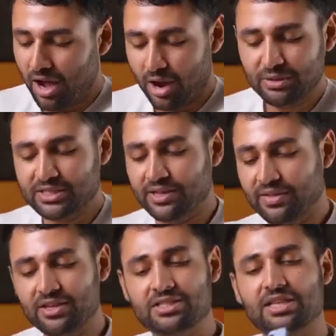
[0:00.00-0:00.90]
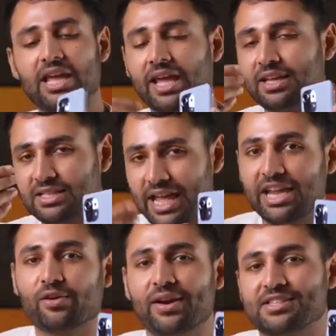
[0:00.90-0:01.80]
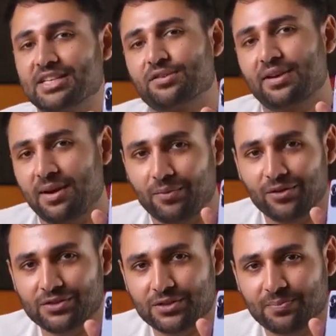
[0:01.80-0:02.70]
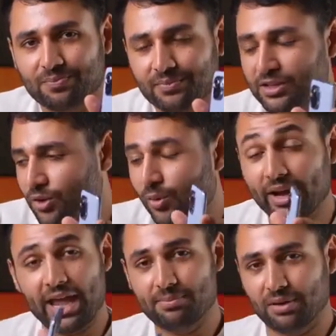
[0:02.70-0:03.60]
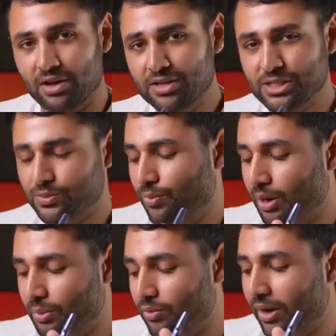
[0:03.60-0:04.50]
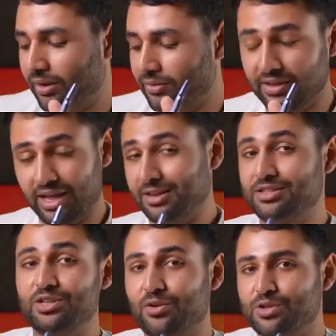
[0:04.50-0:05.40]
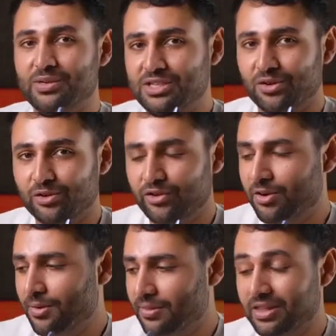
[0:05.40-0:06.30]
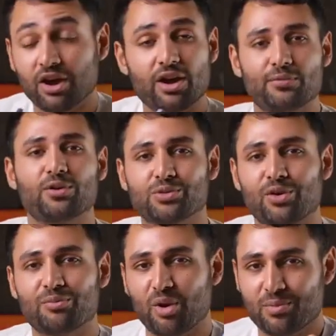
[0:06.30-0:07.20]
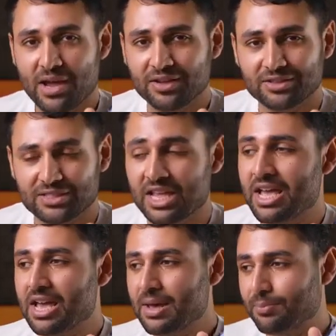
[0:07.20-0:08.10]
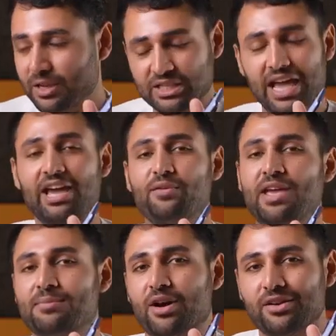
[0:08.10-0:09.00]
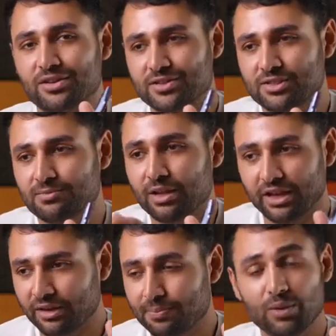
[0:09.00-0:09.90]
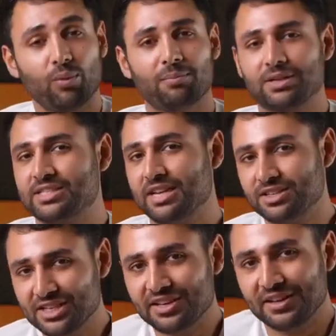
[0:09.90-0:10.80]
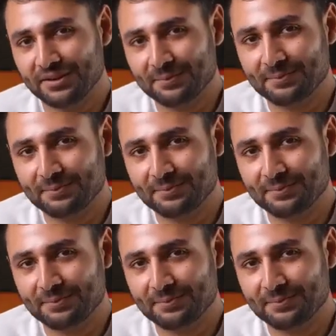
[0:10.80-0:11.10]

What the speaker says: I would say this is an A-grade set of cameras. It's not quite A+, where I would rank the Galaxy Note 20 Ultra and the iPhone 12 Pro Max, but it's ahead of A-, like the OnePlus 8T.